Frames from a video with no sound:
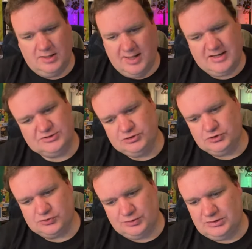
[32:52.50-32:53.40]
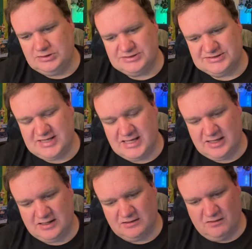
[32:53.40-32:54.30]
And as usual, it's
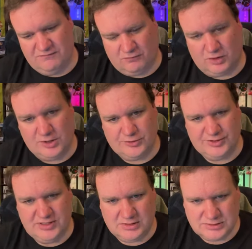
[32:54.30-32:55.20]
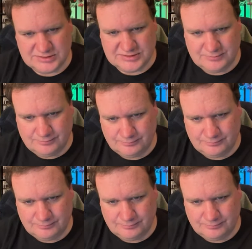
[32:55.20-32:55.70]
taking 400 years.